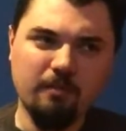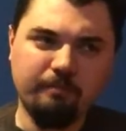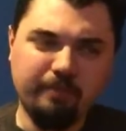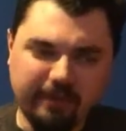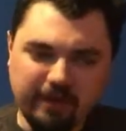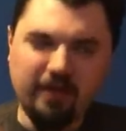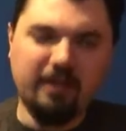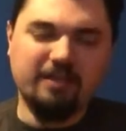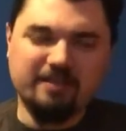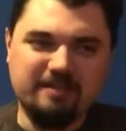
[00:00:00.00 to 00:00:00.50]

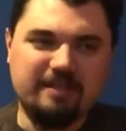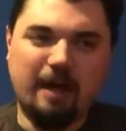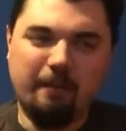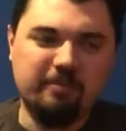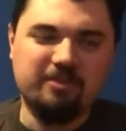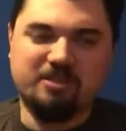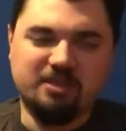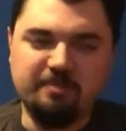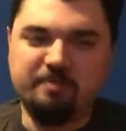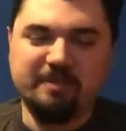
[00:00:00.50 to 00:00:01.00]
because that
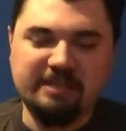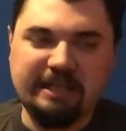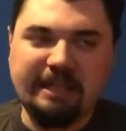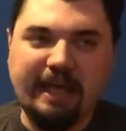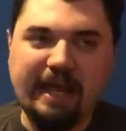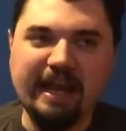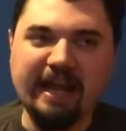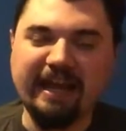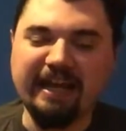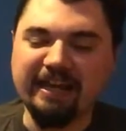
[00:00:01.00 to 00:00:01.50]
was the
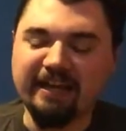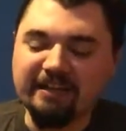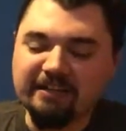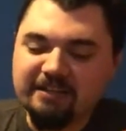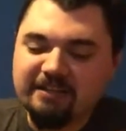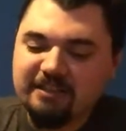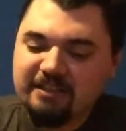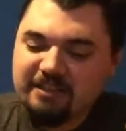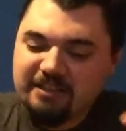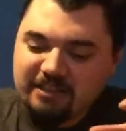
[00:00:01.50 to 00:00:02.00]
beginning,
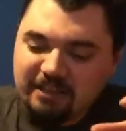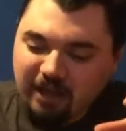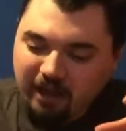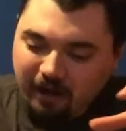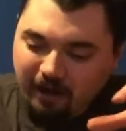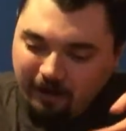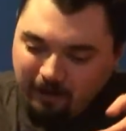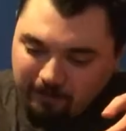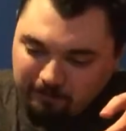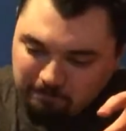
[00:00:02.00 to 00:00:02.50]

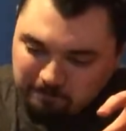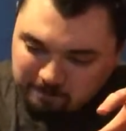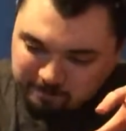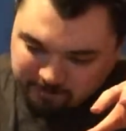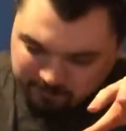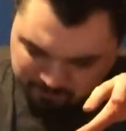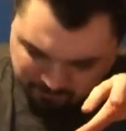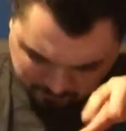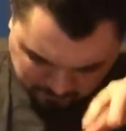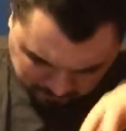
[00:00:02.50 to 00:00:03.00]
um,
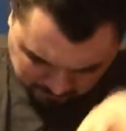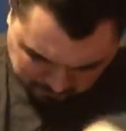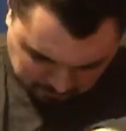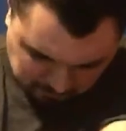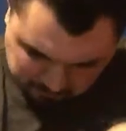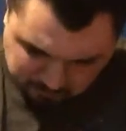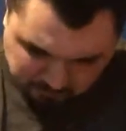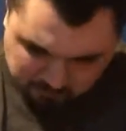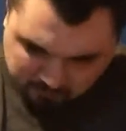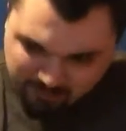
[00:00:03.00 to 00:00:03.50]

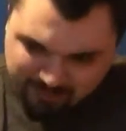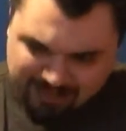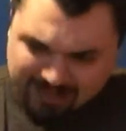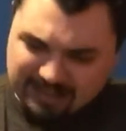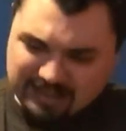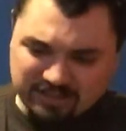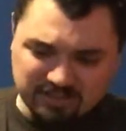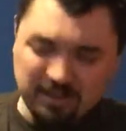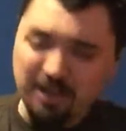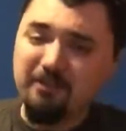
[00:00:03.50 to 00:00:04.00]

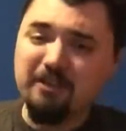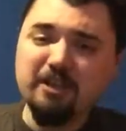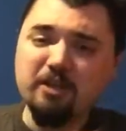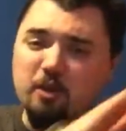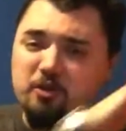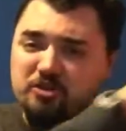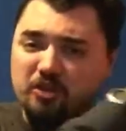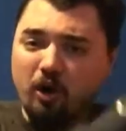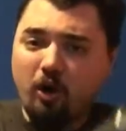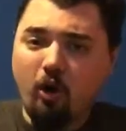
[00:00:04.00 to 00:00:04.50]
he suddenly
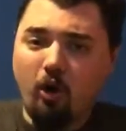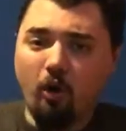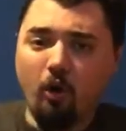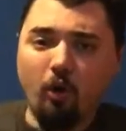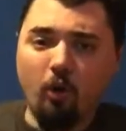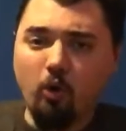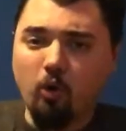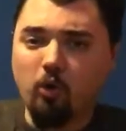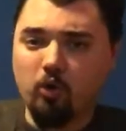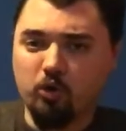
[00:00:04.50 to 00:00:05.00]
knows a
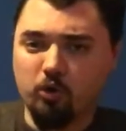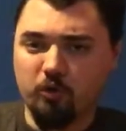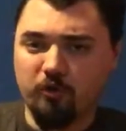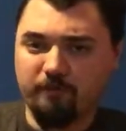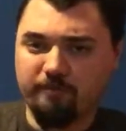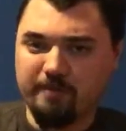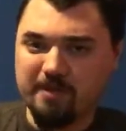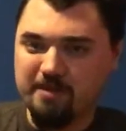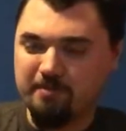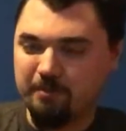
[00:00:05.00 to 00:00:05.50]
whole crew
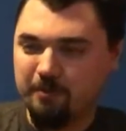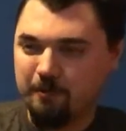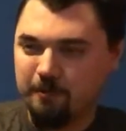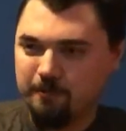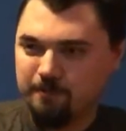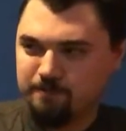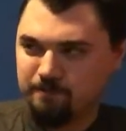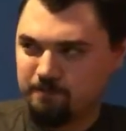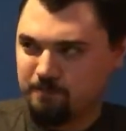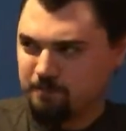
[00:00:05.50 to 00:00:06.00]
of people.